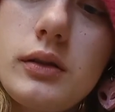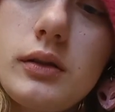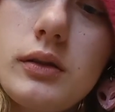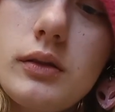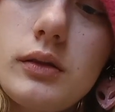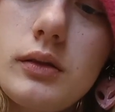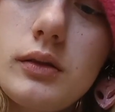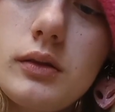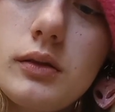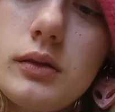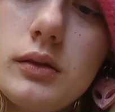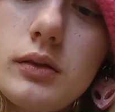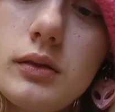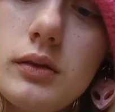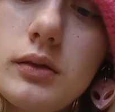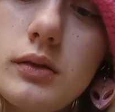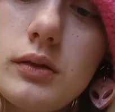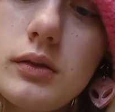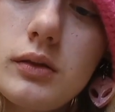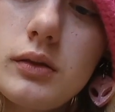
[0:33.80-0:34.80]

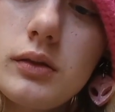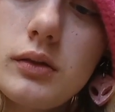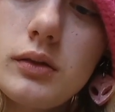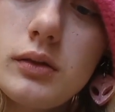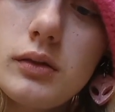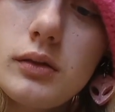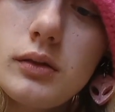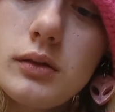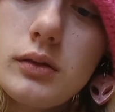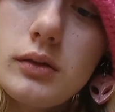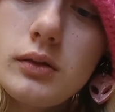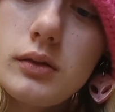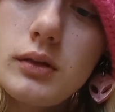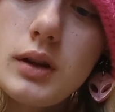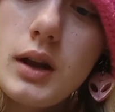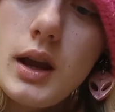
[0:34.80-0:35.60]
(silence)